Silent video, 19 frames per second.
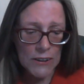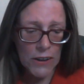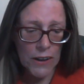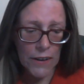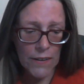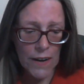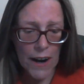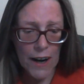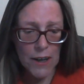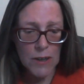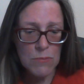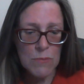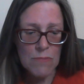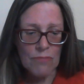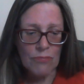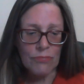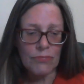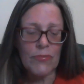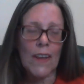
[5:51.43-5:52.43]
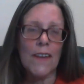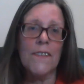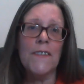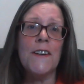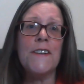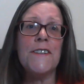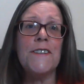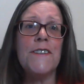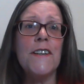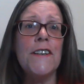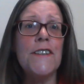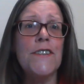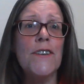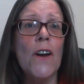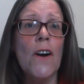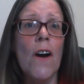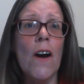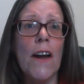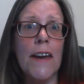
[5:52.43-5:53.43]
All right, this is
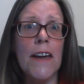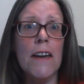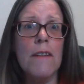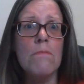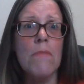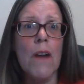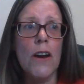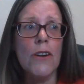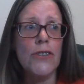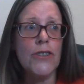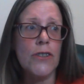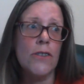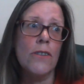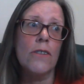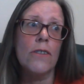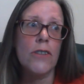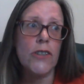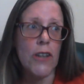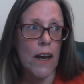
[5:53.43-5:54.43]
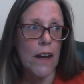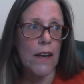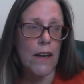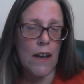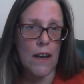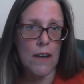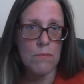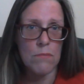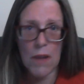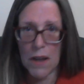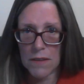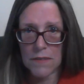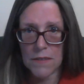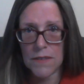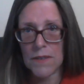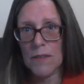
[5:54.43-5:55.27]
your emotional check-in month.